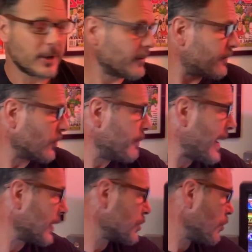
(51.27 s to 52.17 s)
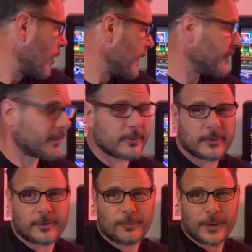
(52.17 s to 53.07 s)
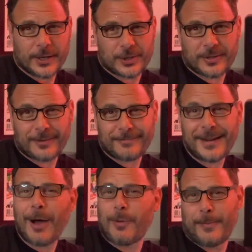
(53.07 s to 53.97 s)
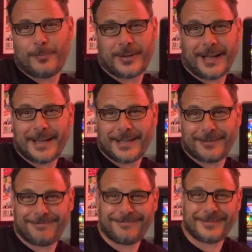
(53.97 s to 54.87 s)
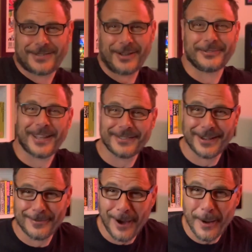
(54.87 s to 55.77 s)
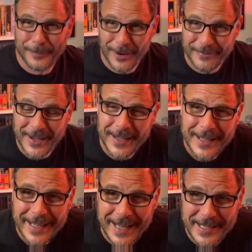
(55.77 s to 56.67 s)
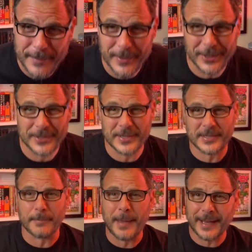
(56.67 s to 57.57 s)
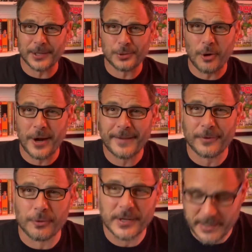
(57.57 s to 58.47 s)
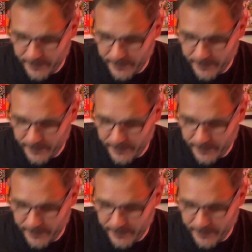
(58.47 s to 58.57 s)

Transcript: for the Mega Drive, which no one played, so I don't know why I bother. Is it because it's a Mega Drive, or is